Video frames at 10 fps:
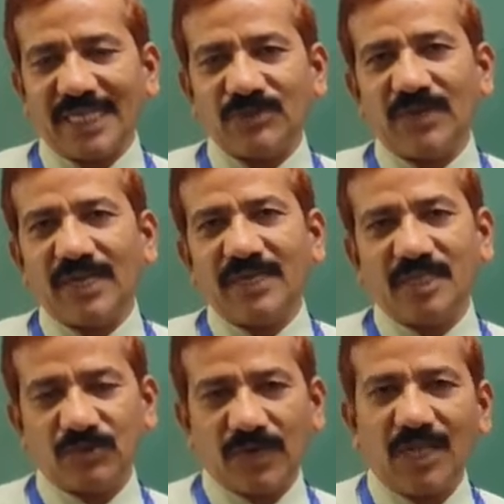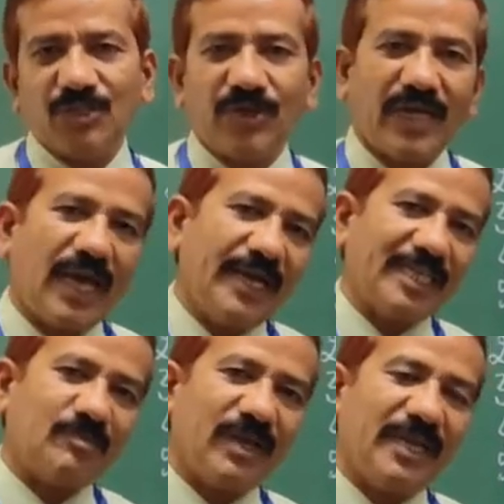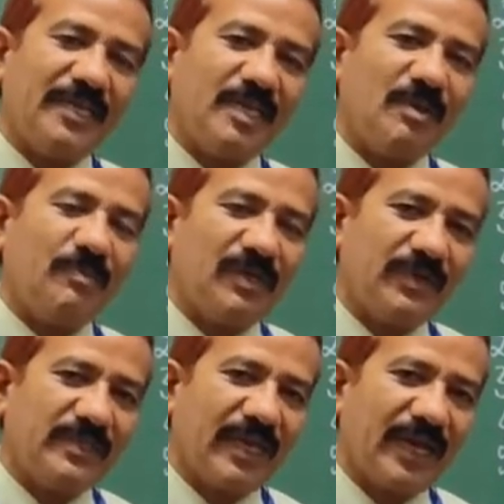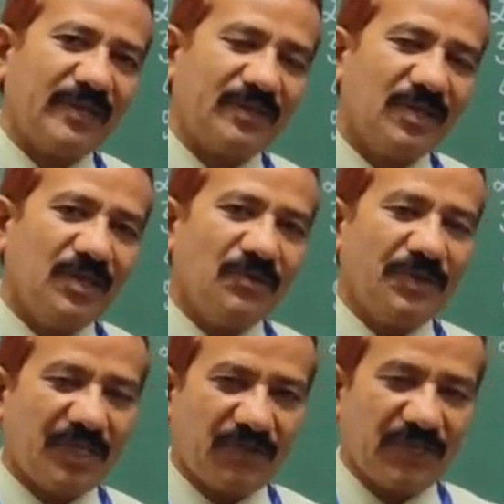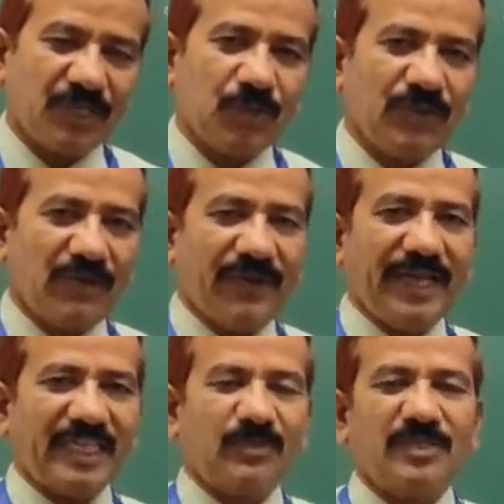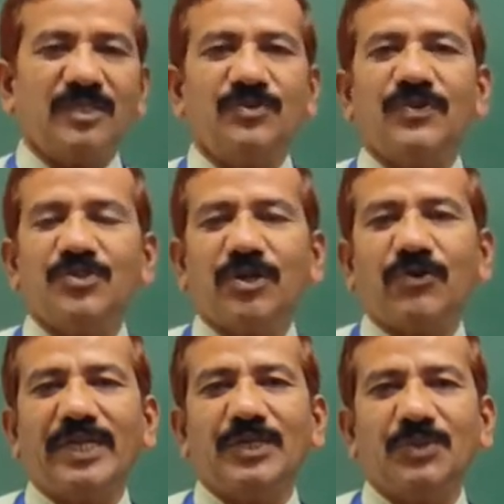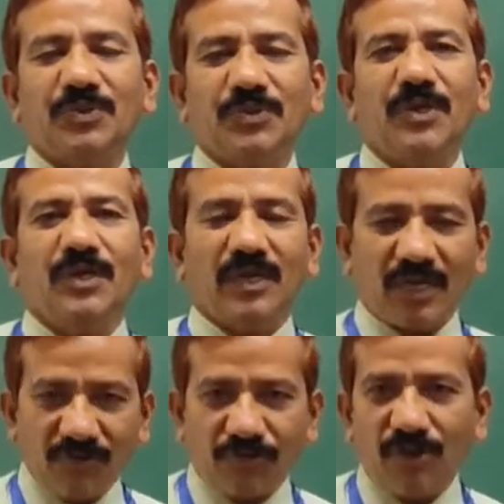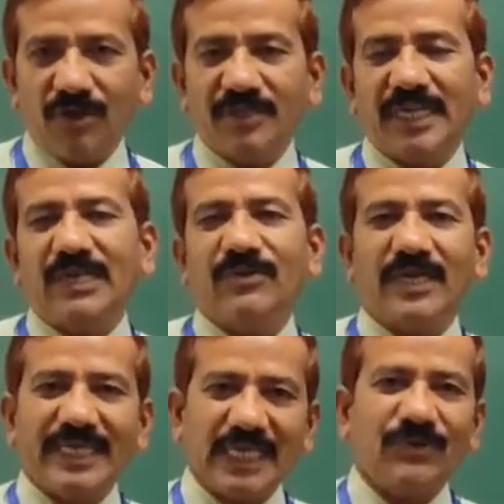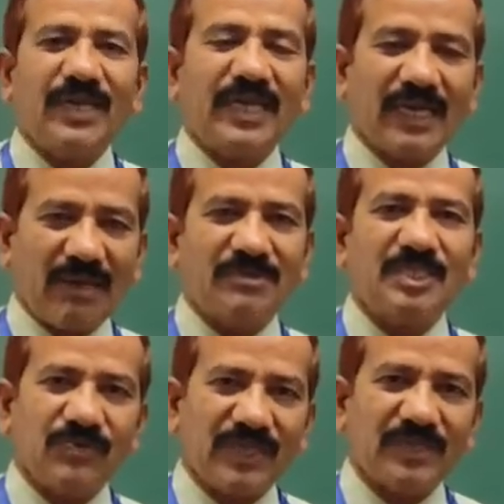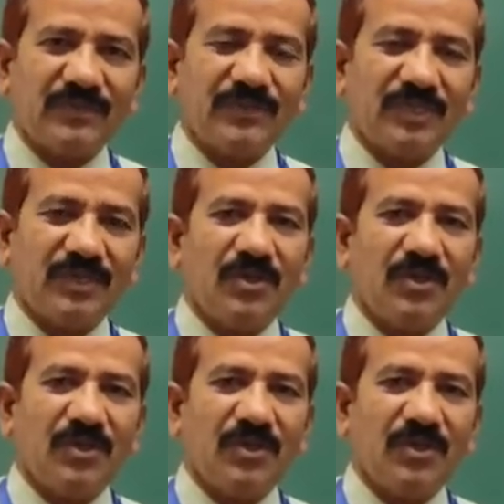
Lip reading: Actually, this one also I had explained in my previous class with reference to everyday expressions which you are going to confront in your day-to-day life situations,